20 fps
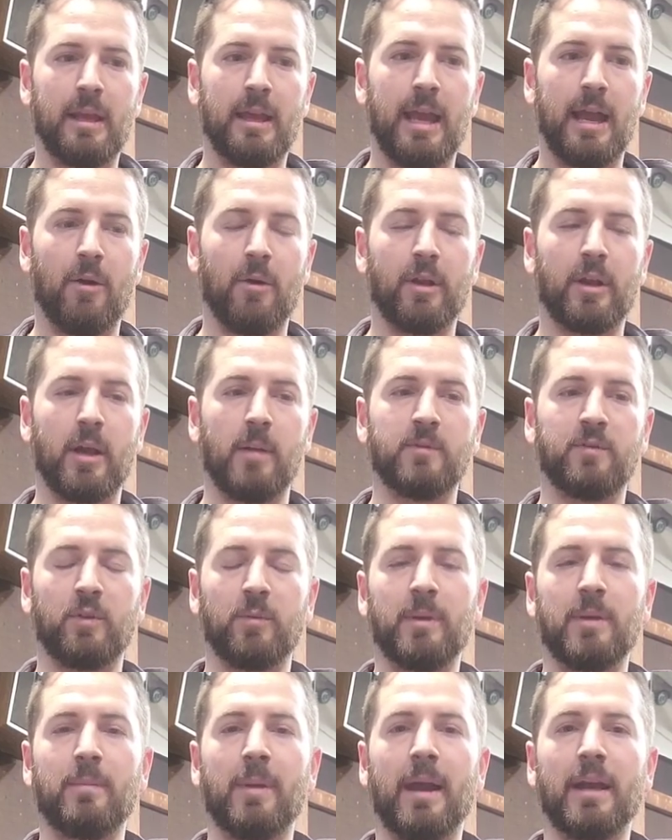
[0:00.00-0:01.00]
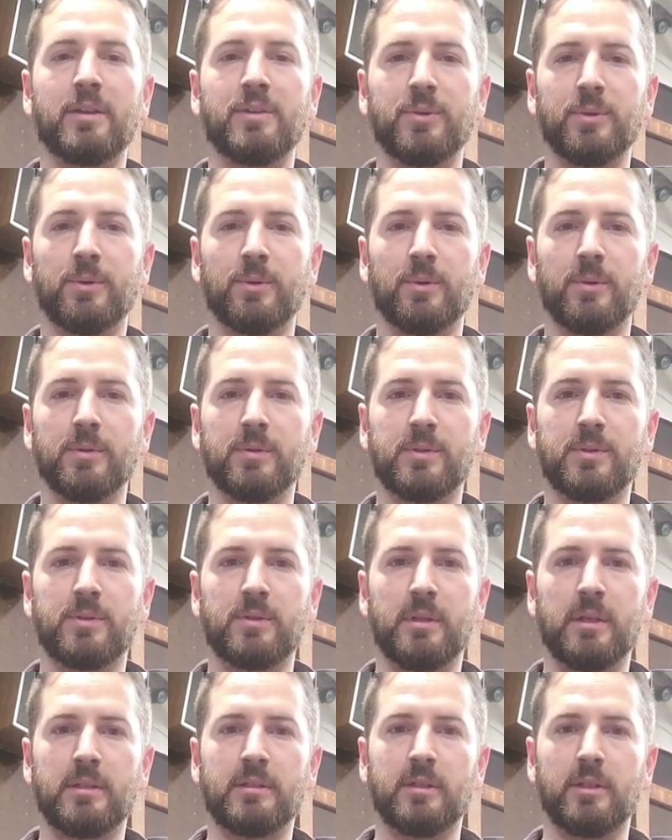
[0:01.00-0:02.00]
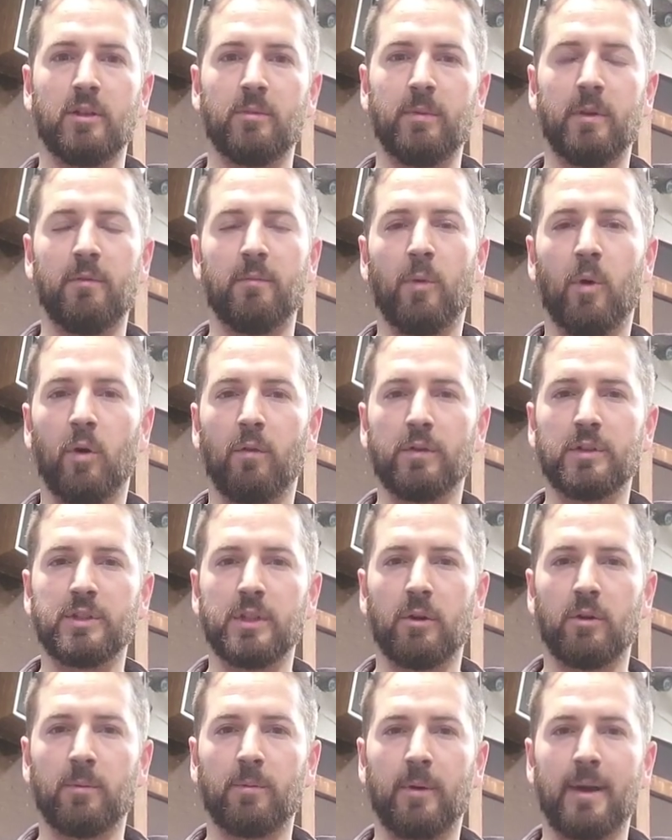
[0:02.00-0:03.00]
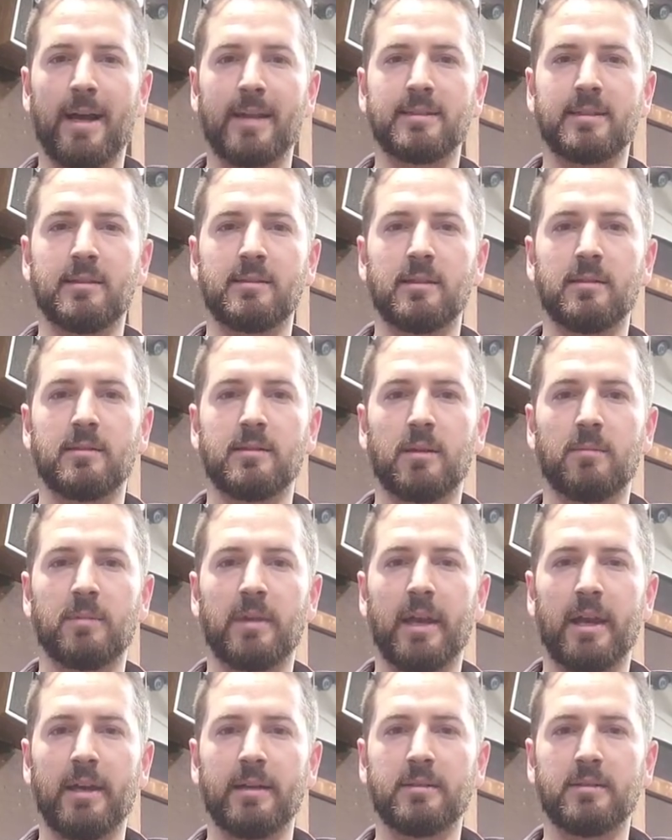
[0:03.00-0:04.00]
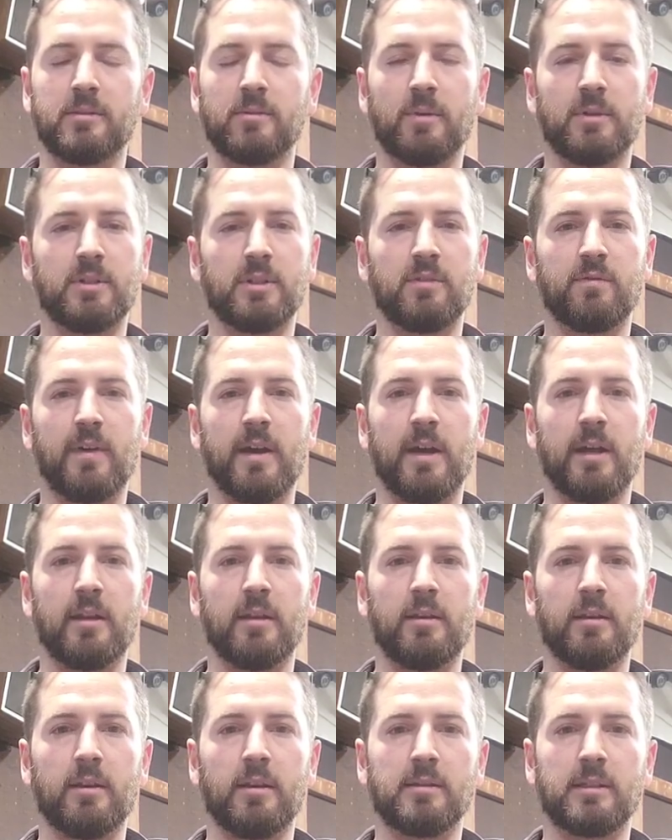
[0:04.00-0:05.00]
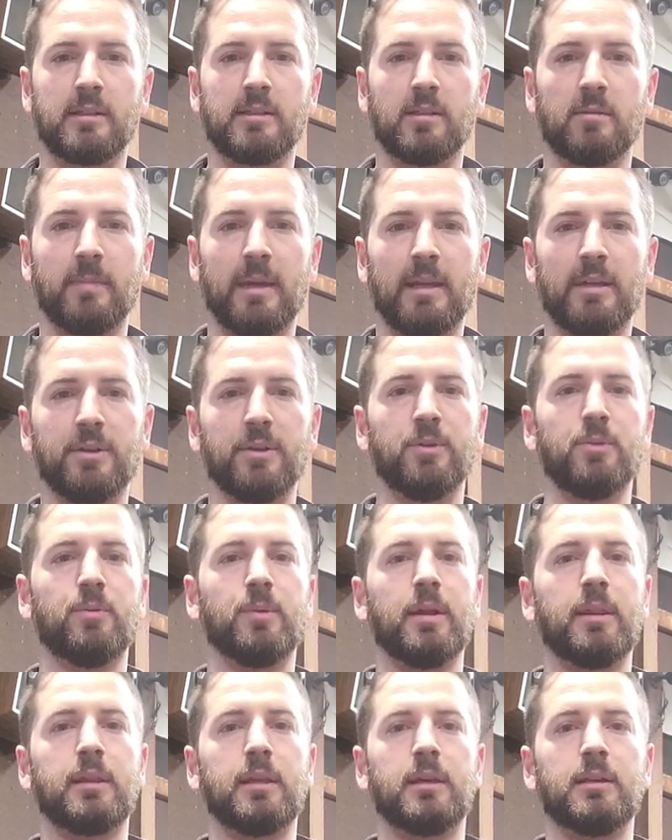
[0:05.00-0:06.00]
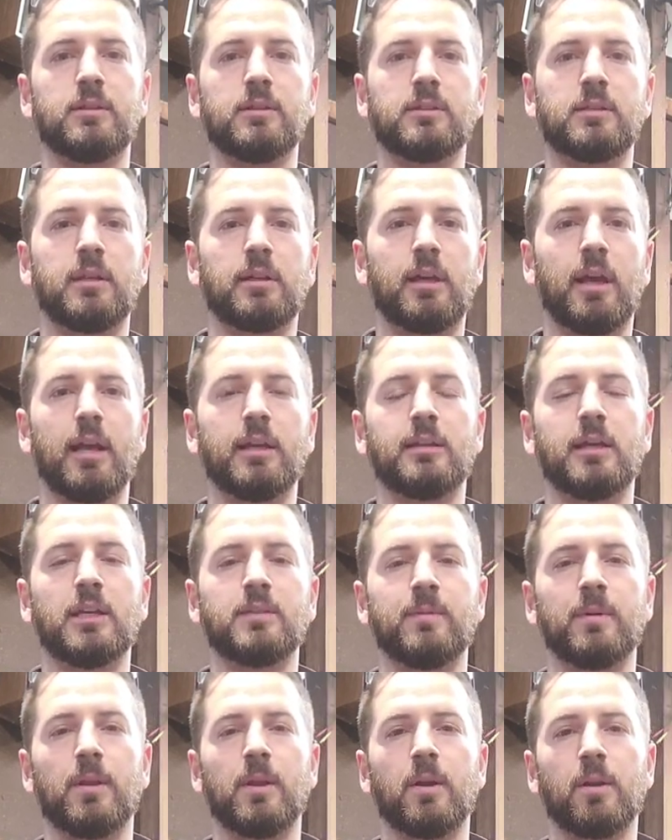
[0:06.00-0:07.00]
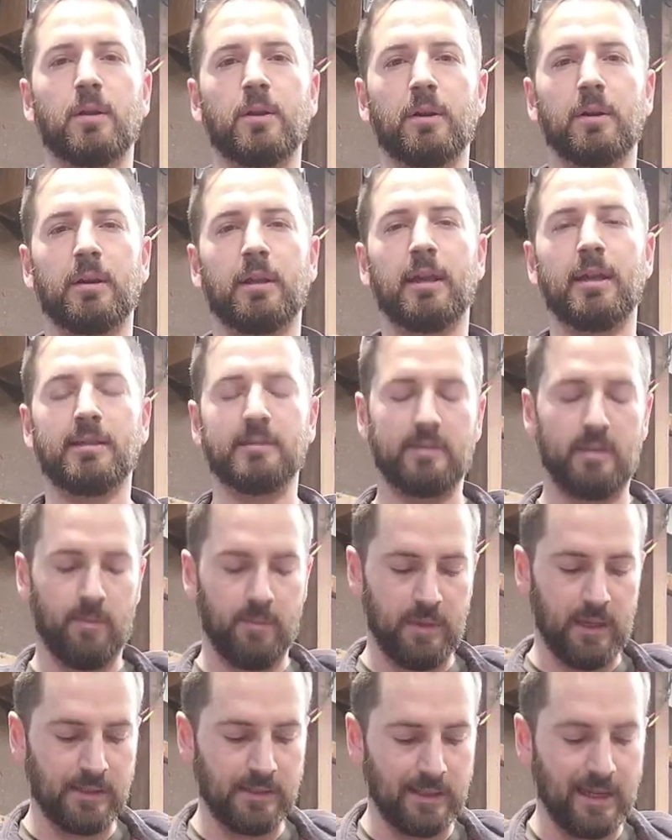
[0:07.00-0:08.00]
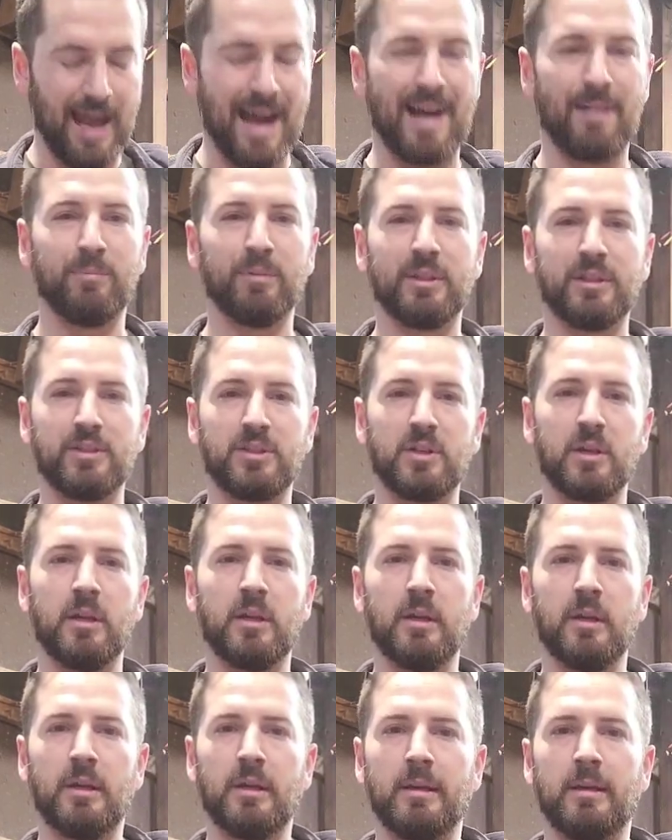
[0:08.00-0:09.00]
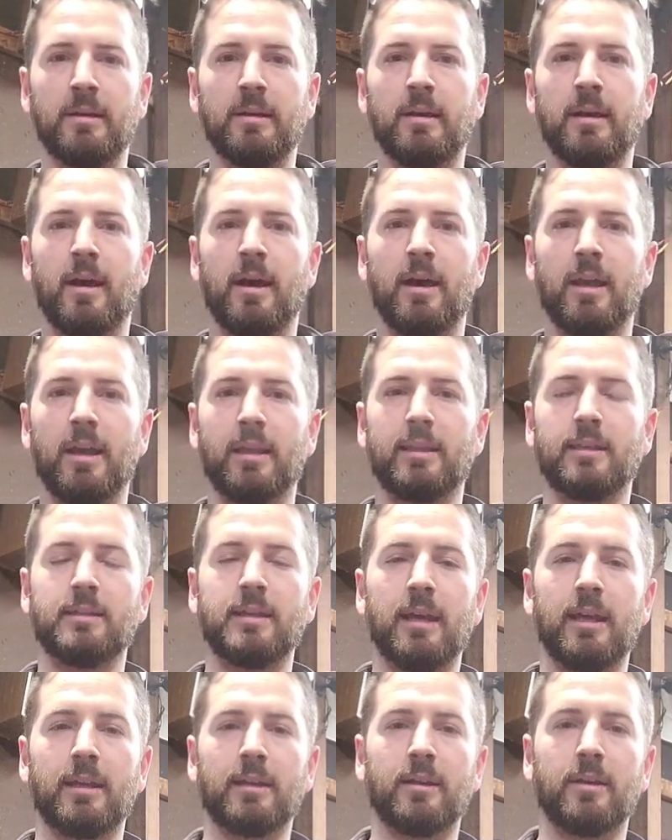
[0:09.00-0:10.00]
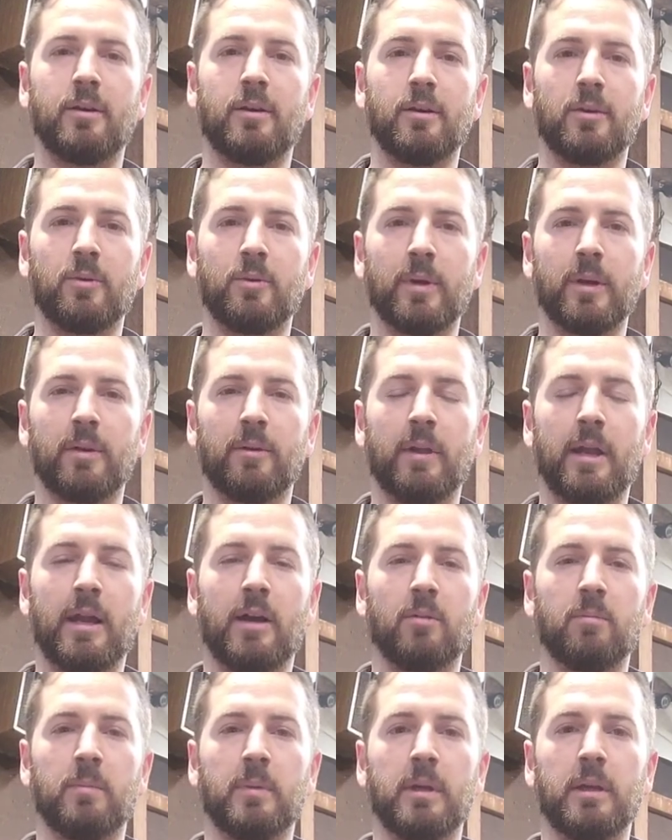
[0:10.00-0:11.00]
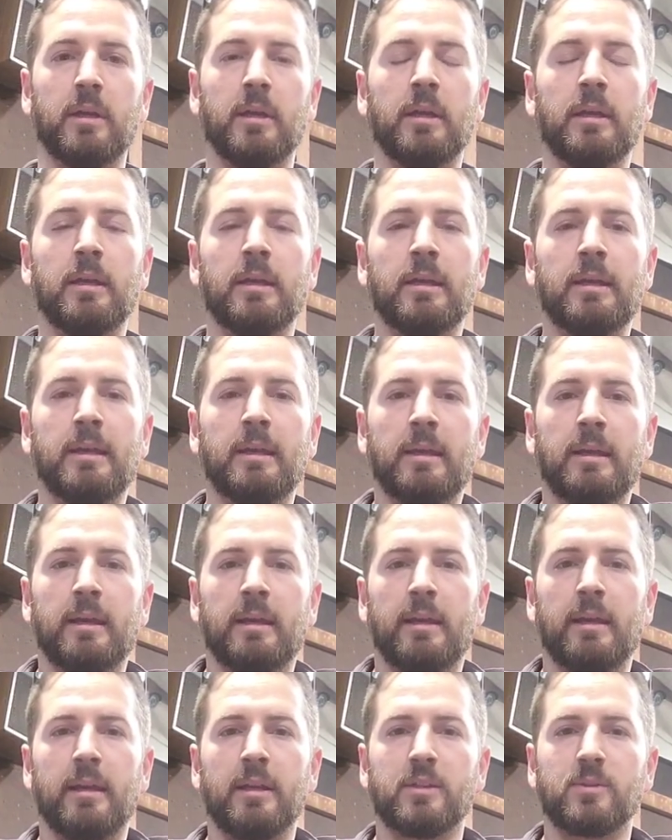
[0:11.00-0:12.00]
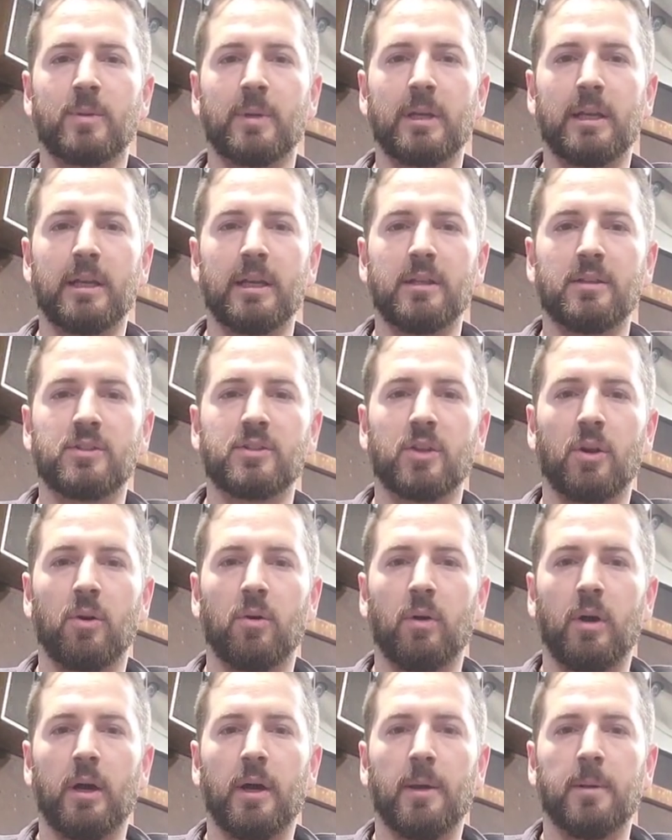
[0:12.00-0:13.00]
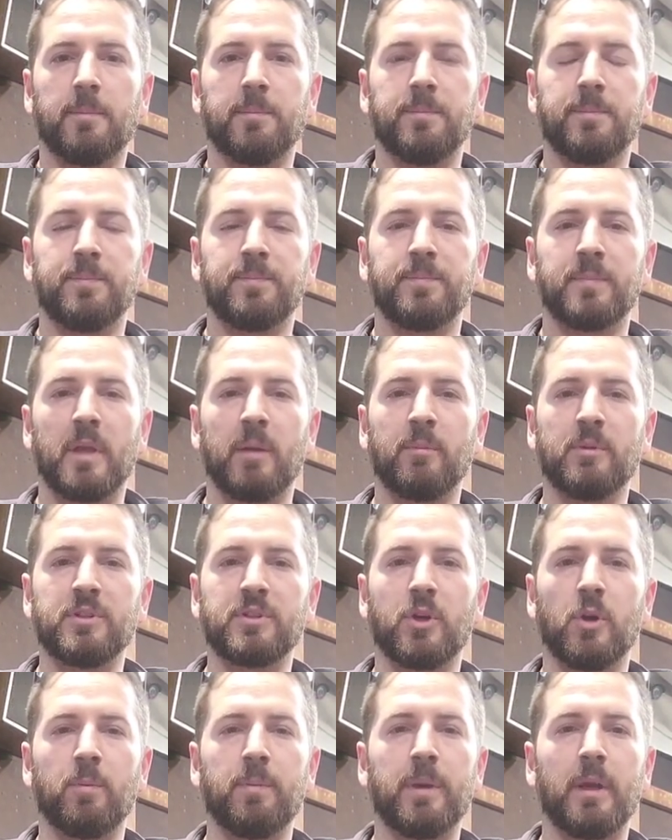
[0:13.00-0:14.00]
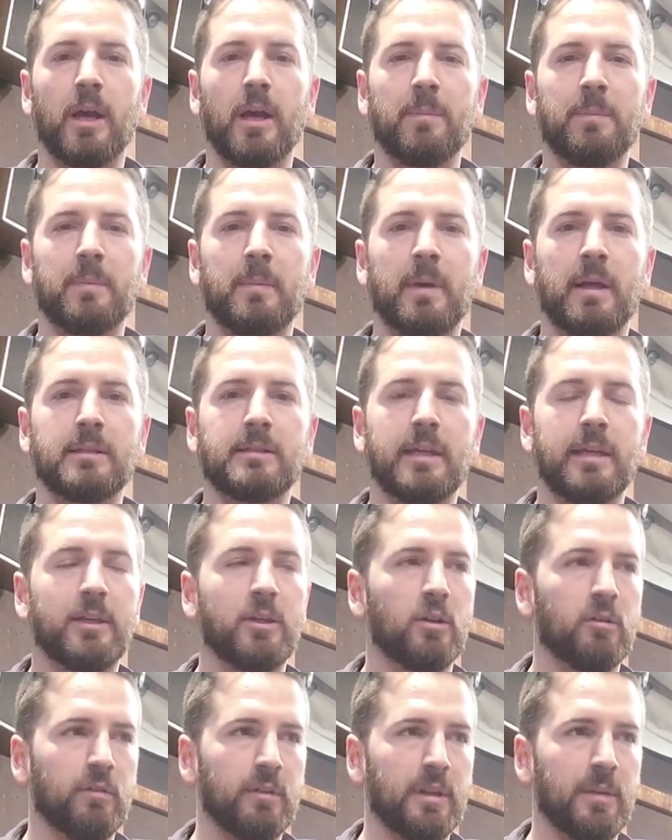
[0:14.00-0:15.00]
how it comes for me buying tools is a little bit more of a slower process than some guys, which is fine because I still make do with it. Just kind of takes me longer to get some things accomplished. I have to take it the harder way around, but it is what it is. So I'm gonna scoop you up. I'll take you over